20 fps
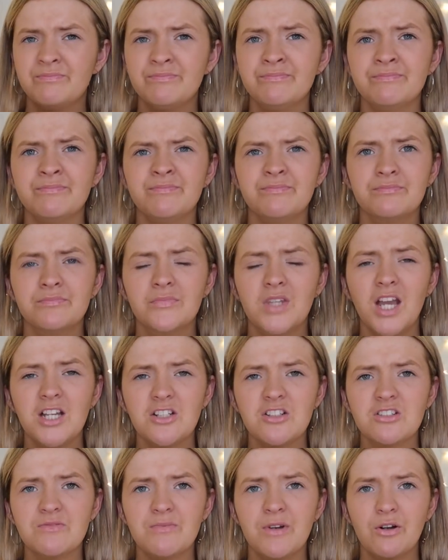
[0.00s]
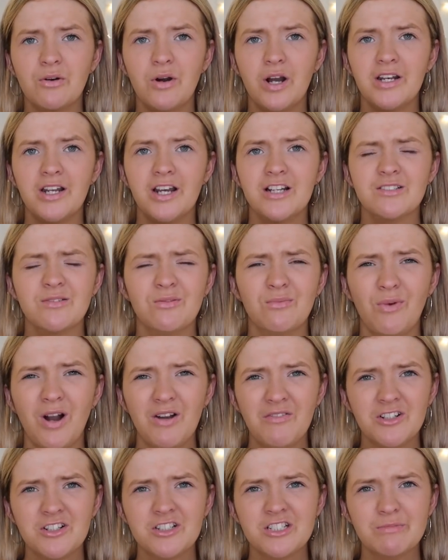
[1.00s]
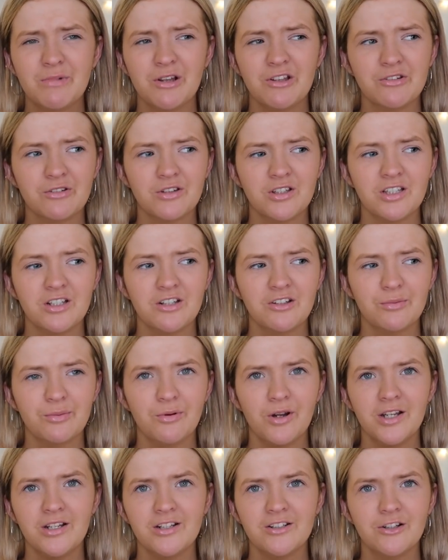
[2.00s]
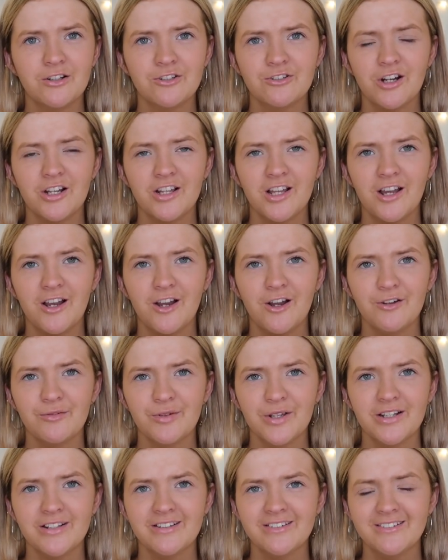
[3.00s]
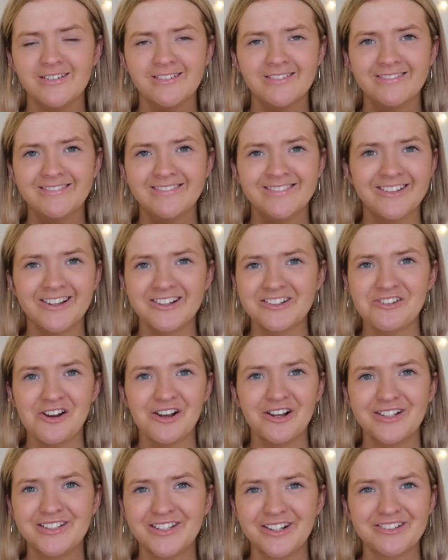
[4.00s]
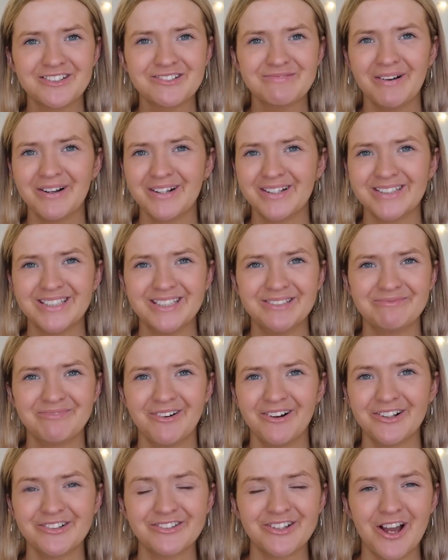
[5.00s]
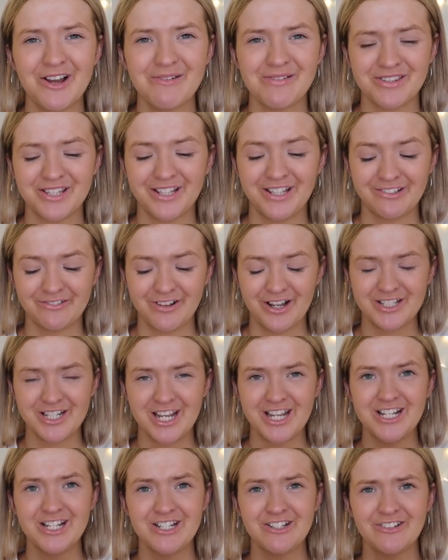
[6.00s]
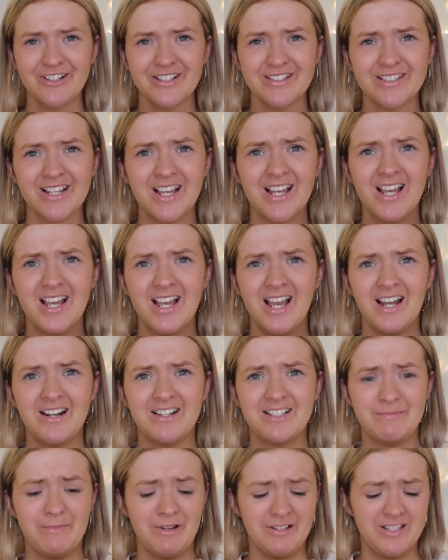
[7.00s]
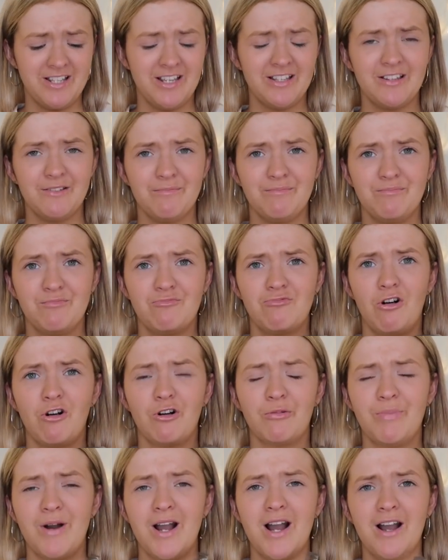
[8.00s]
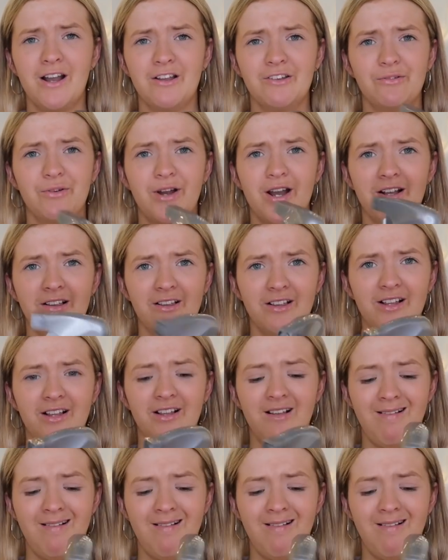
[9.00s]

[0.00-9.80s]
Yeah, it does smell quite nice. Why have I just smelled cleaning spray? Don't try that at home, kids. Don't smell cleaning products at home. I think it's quite dangerous. And I smelled it at the wrong part as well.